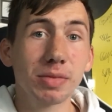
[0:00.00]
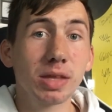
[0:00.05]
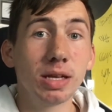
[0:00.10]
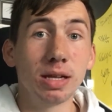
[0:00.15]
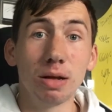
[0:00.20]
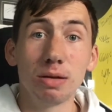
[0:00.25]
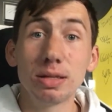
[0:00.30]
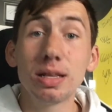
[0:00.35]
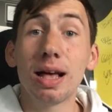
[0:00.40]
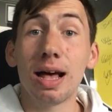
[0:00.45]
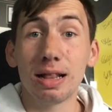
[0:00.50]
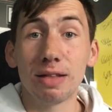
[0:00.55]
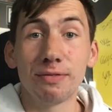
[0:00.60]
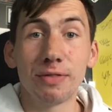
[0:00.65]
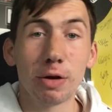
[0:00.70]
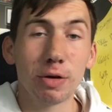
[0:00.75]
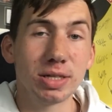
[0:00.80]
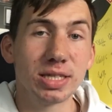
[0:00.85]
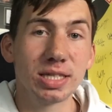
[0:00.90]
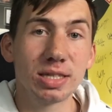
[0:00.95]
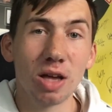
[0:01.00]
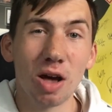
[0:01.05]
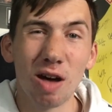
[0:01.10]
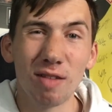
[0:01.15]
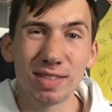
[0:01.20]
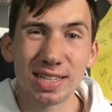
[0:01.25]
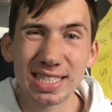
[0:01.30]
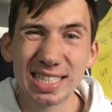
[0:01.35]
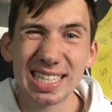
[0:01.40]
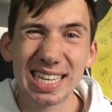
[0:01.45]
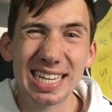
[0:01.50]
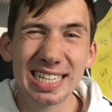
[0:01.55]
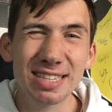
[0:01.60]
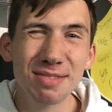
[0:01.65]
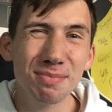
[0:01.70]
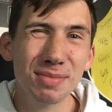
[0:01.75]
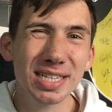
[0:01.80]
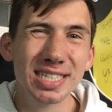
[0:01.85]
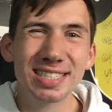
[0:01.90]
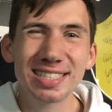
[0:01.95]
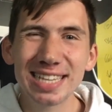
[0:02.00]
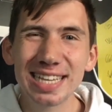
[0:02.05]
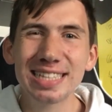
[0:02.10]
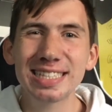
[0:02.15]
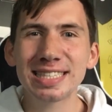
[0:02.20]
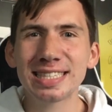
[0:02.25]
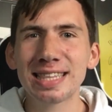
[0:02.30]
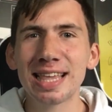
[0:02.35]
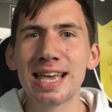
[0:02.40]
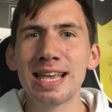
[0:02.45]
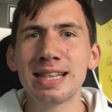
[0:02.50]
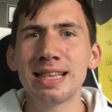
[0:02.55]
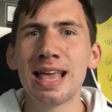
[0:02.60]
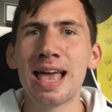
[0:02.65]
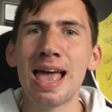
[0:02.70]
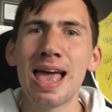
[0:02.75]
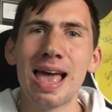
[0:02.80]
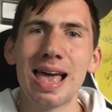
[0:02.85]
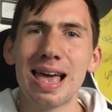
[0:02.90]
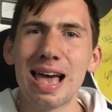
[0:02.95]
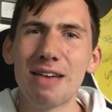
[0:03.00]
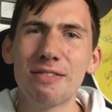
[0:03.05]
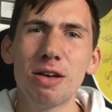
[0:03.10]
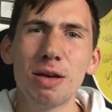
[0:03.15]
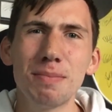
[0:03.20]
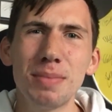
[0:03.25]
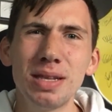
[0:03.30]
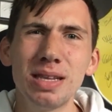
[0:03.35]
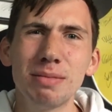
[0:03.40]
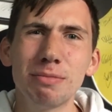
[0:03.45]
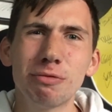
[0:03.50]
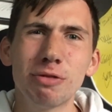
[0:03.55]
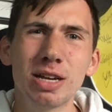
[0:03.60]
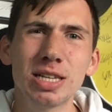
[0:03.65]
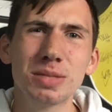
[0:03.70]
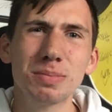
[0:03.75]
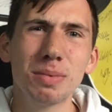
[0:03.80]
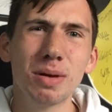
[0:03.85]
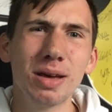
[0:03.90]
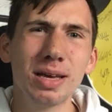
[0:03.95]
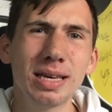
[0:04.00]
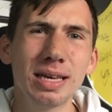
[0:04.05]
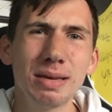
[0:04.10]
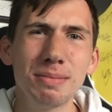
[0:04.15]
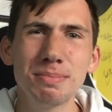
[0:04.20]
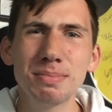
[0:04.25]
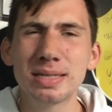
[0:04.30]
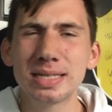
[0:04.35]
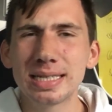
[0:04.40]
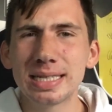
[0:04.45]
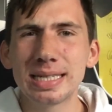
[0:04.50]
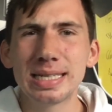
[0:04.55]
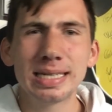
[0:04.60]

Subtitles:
you know, at the very start of the season. But since then, have I been impressed by him?